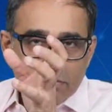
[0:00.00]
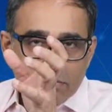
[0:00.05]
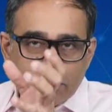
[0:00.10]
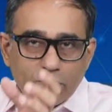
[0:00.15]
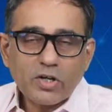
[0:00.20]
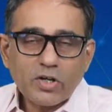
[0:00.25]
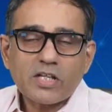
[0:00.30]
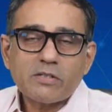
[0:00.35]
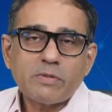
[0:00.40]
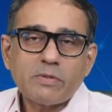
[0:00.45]

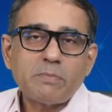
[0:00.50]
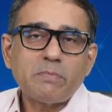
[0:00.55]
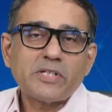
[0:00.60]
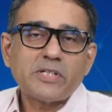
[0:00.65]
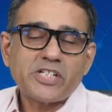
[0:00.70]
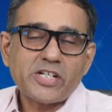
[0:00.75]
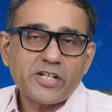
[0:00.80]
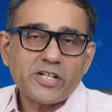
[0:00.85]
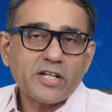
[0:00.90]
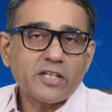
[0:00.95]
what has been
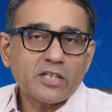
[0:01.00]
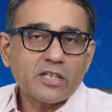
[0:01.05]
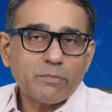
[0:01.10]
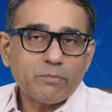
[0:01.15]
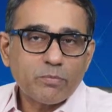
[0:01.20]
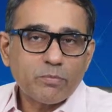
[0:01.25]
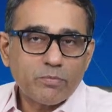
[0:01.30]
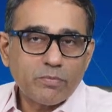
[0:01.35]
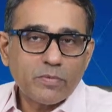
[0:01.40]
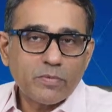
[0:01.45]
budgeted in
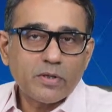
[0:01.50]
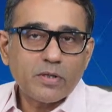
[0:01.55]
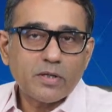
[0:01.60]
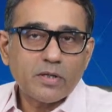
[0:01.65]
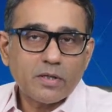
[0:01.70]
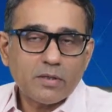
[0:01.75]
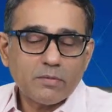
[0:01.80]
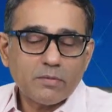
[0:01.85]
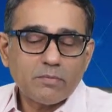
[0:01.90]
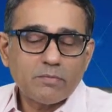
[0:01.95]

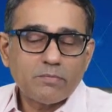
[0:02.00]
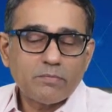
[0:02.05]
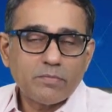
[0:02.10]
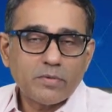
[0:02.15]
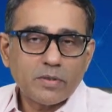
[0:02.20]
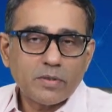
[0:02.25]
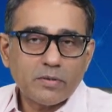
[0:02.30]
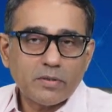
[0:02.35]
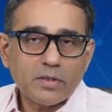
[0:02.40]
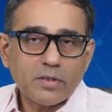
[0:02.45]

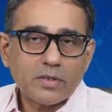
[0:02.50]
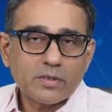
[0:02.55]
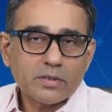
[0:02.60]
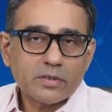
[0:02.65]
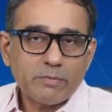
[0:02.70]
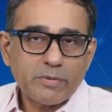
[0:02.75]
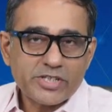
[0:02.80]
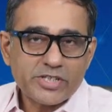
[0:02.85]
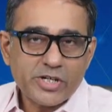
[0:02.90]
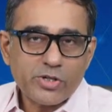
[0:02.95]

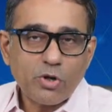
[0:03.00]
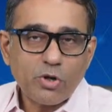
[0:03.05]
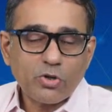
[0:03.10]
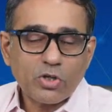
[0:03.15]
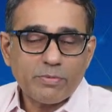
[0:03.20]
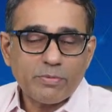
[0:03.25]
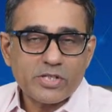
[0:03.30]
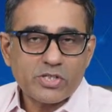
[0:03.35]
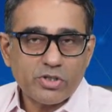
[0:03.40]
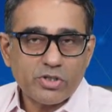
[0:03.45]
the budget
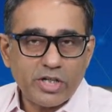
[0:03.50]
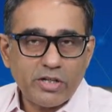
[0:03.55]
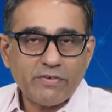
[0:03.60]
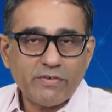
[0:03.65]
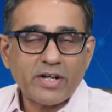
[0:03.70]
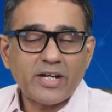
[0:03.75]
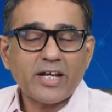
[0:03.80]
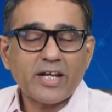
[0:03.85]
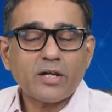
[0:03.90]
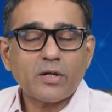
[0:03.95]
documents to
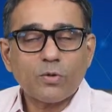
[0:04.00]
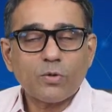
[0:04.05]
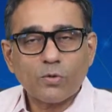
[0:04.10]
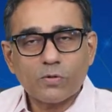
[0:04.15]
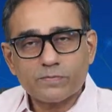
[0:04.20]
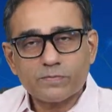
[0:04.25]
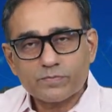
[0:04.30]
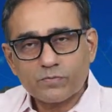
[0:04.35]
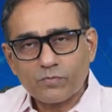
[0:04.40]
11 lakh crore.